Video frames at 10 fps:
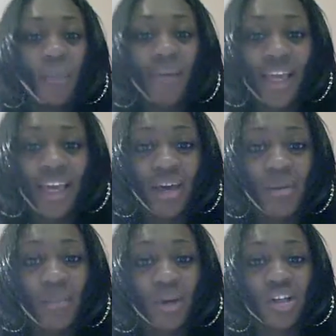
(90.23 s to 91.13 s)
I'll play
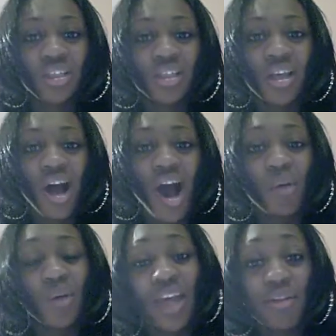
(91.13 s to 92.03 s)
it because
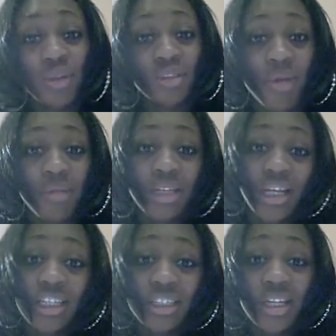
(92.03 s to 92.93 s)
I want everyone to be able
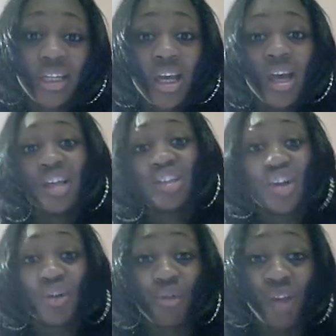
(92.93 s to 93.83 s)
to listen,
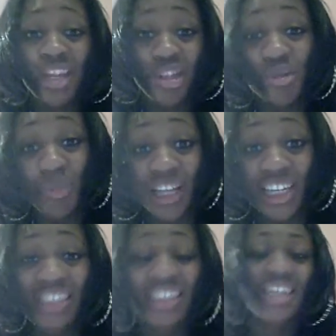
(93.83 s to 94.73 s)
to rate you
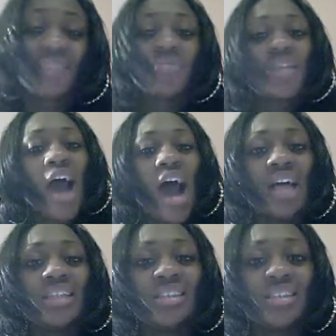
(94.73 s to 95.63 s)
please,
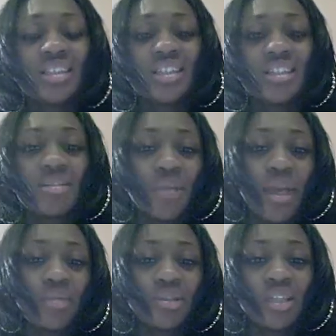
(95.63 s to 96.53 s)
and
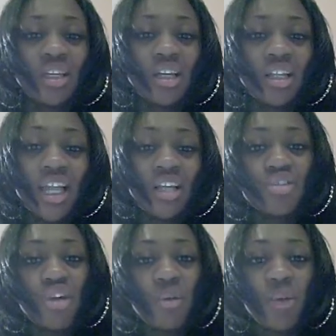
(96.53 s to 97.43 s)
be able to
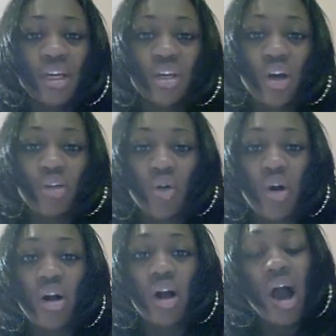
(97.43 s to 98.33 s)
let you know where you can go
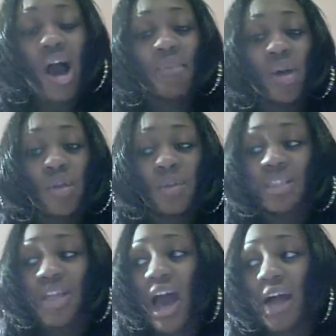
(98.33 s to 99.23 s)
wrong. I'm
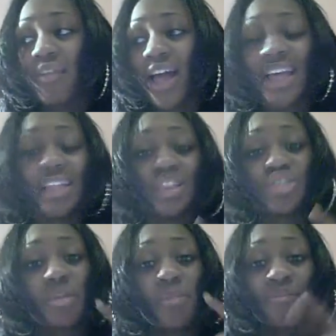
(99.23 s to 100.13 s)
hoping to have like
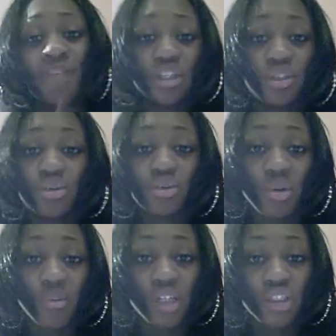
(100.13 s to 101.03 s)
industry
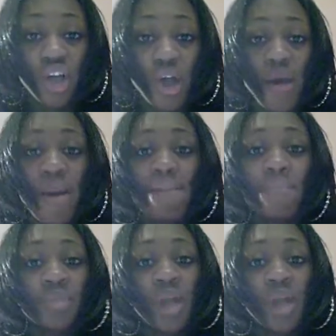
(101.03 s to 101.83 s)
professionals on my show.